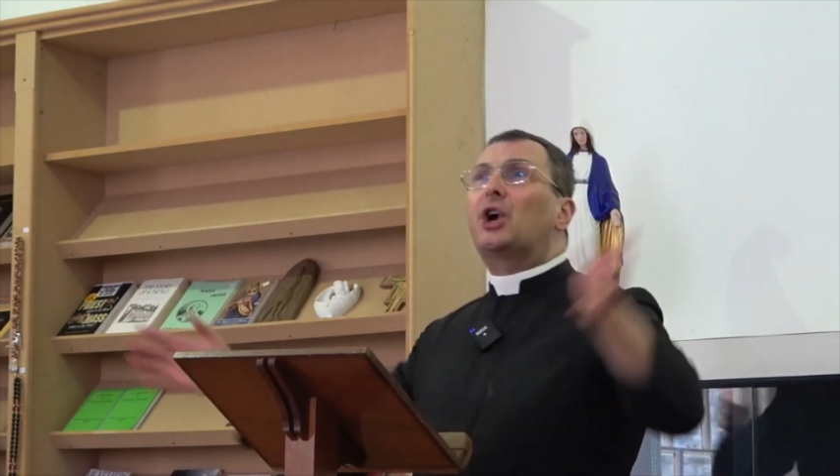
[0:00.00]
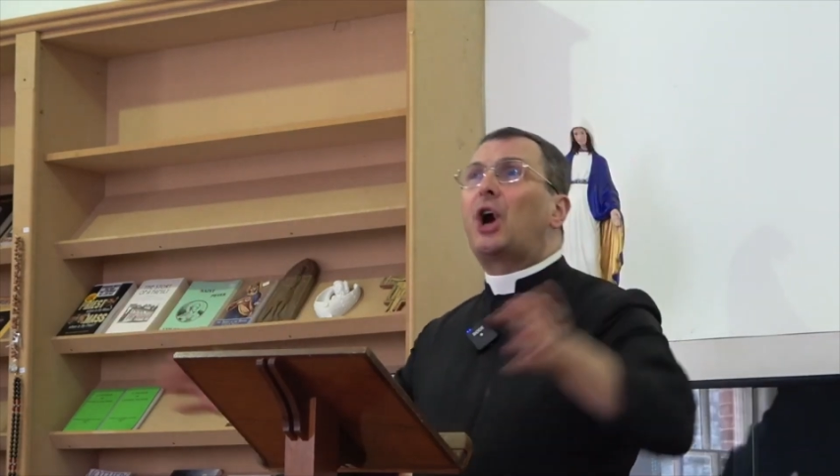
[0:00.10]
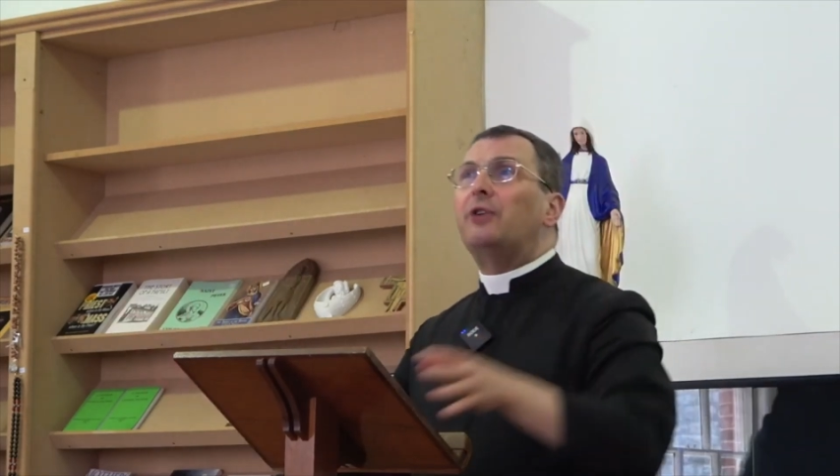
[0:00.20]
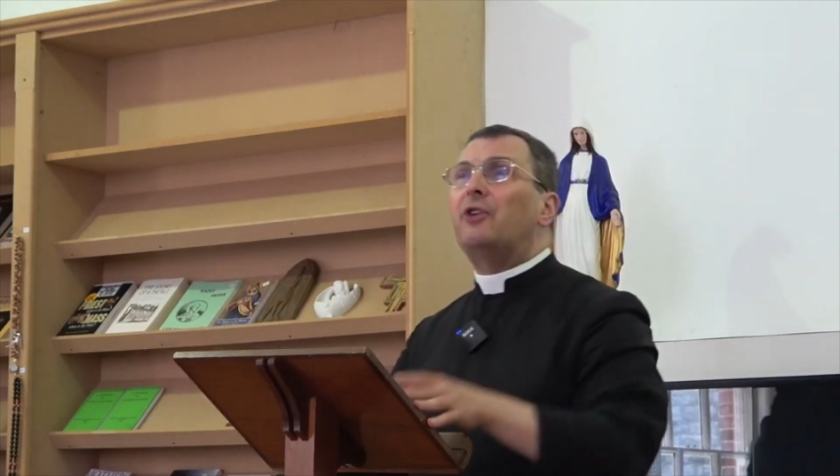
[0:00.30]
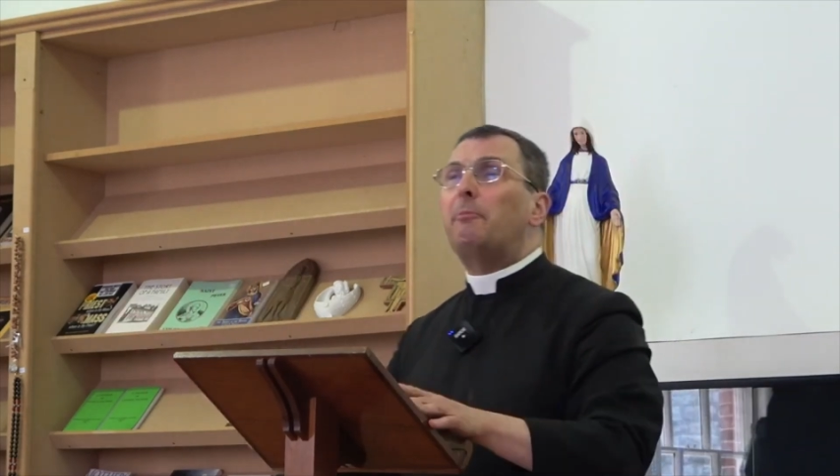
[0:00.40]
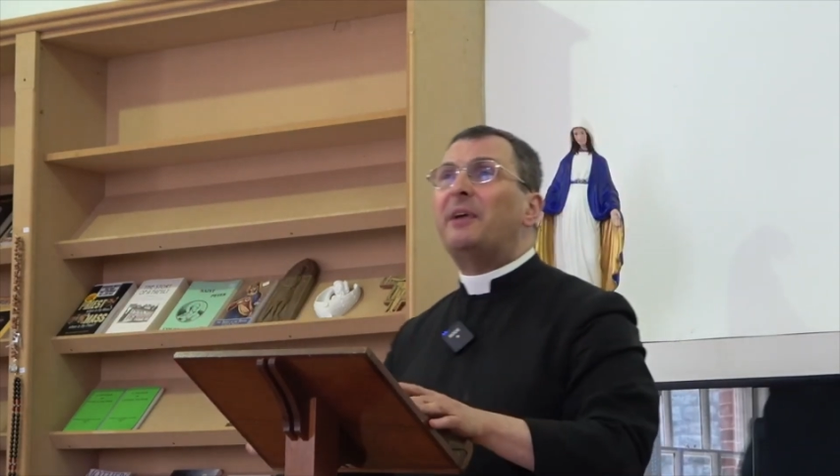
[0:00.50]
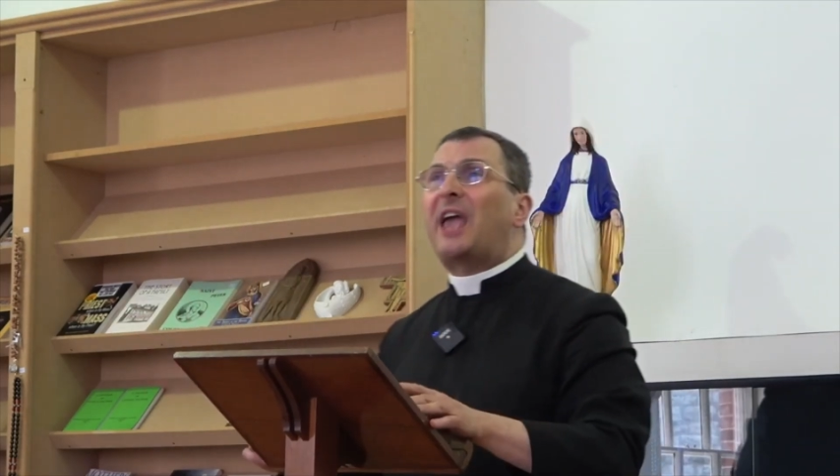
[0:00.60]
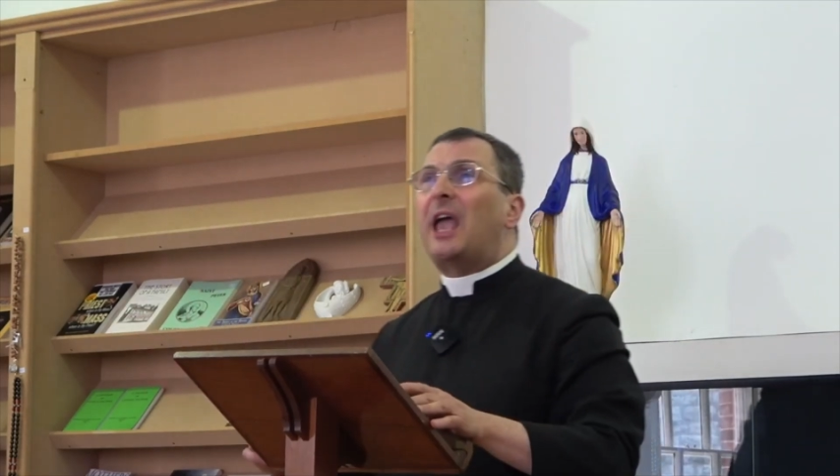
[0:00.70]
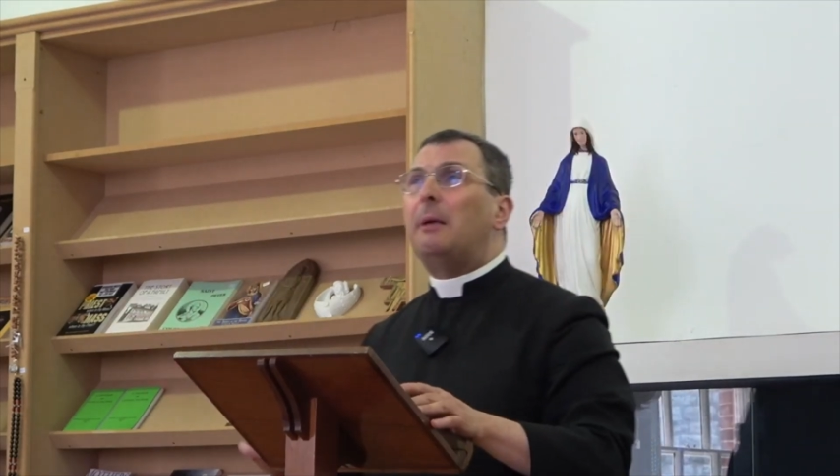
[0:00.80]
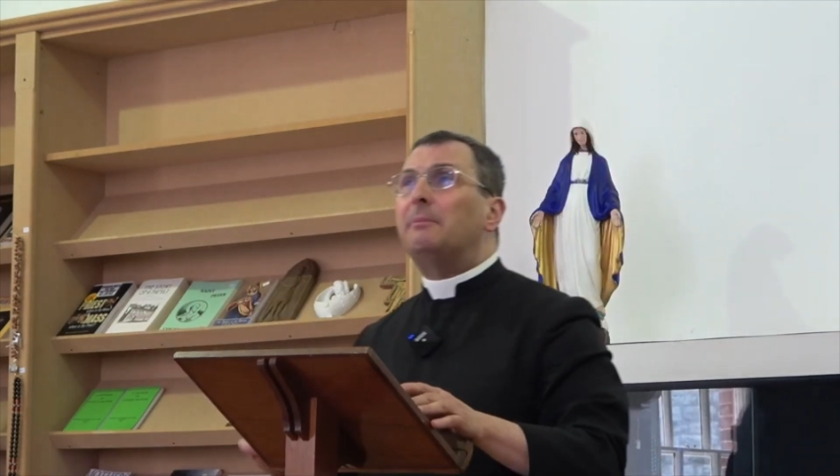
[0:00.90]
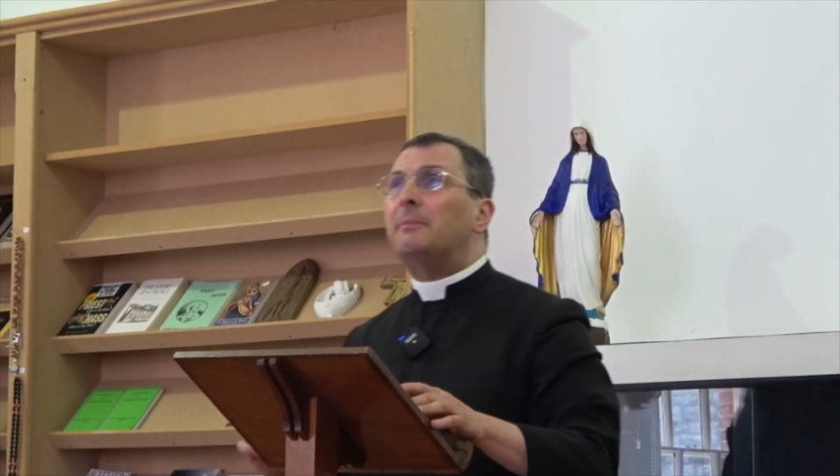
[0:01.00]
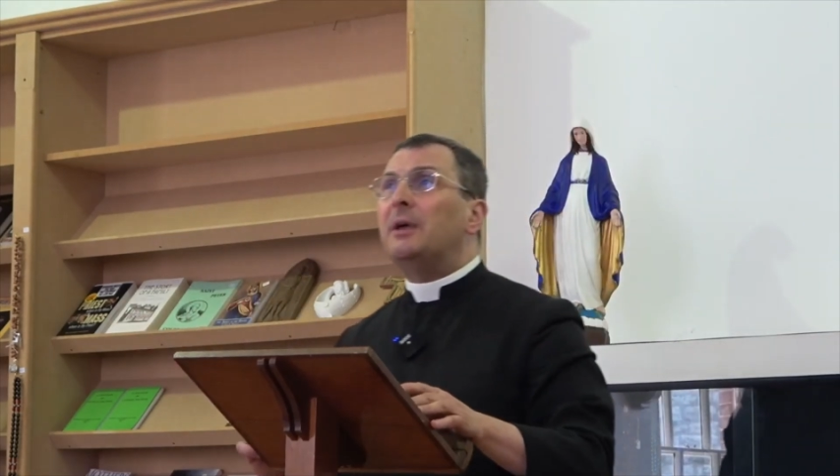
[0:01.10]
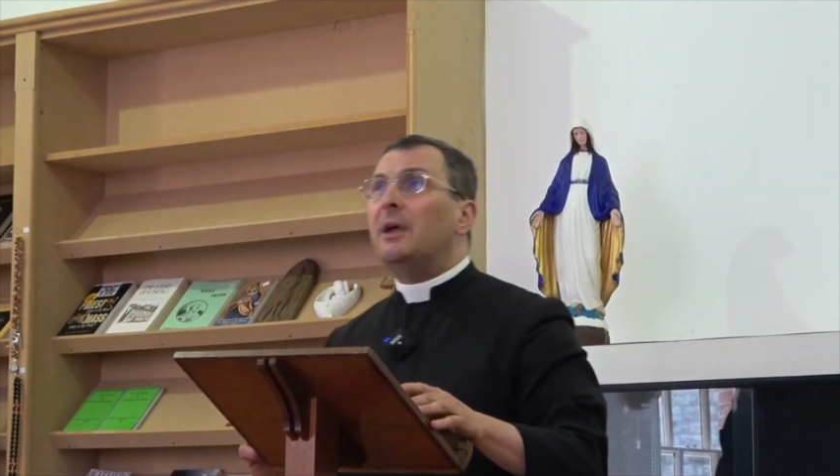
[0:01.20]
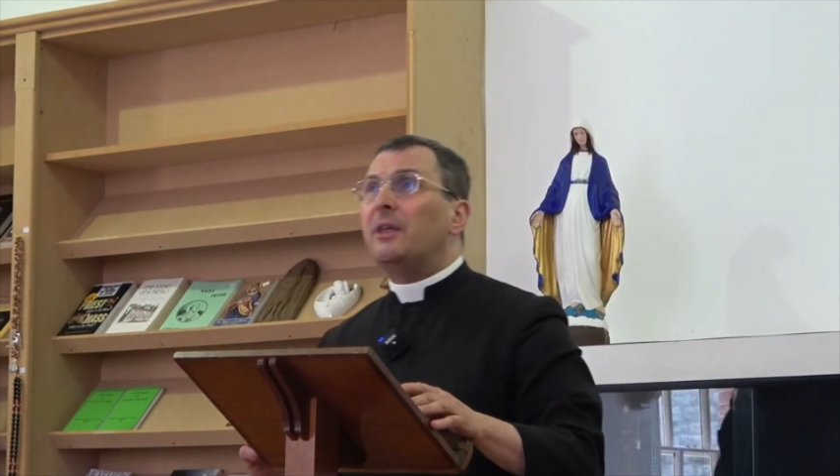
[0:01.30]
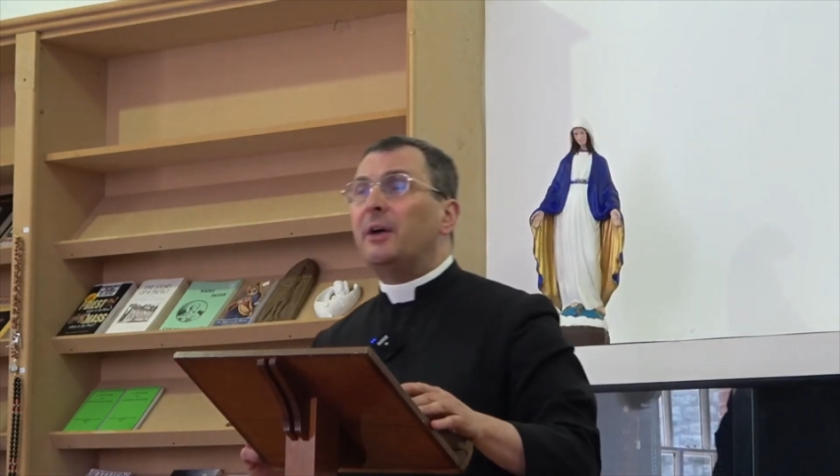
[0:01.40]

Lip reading: convent, became the